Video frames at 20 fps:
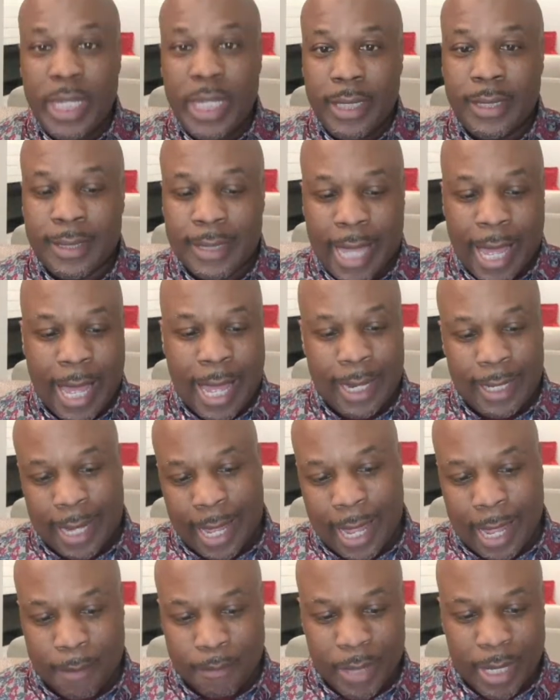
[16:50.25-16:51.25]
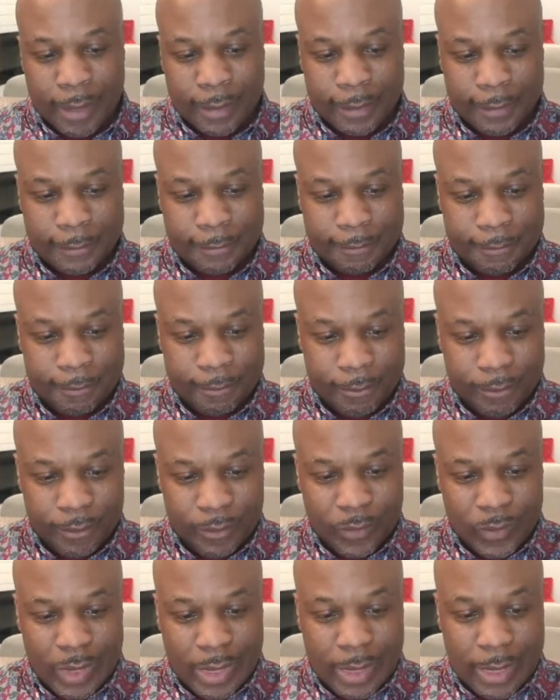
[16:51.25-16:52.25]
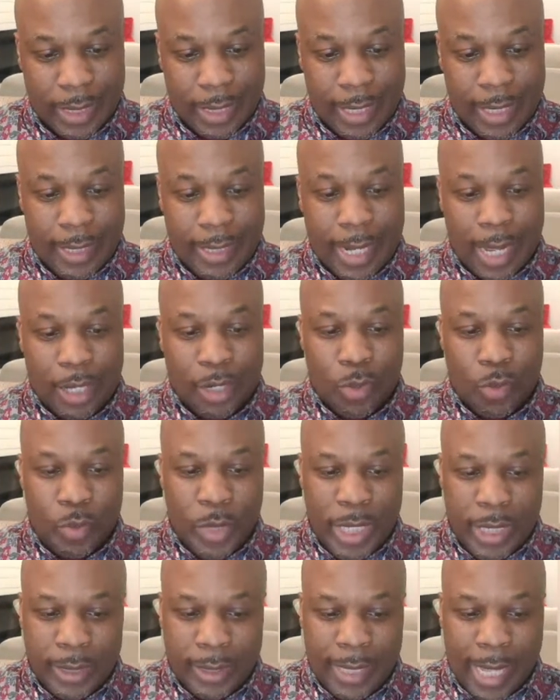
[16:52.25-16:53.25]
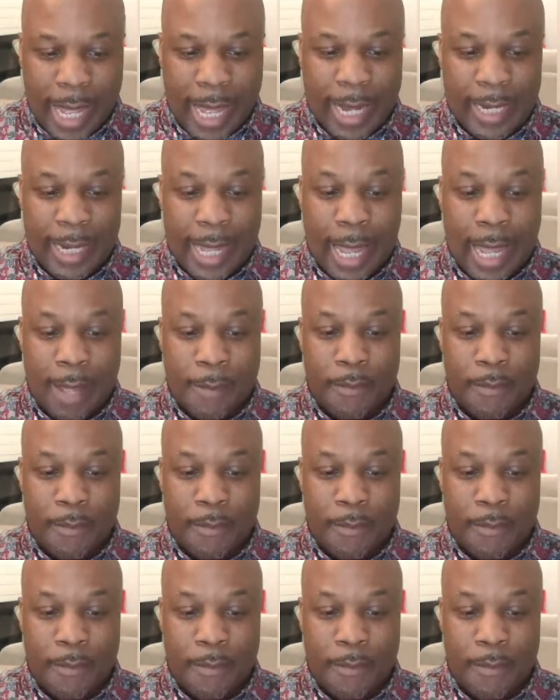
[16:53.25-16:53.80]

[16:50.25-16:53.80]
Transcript: means it's the weak side linebacker.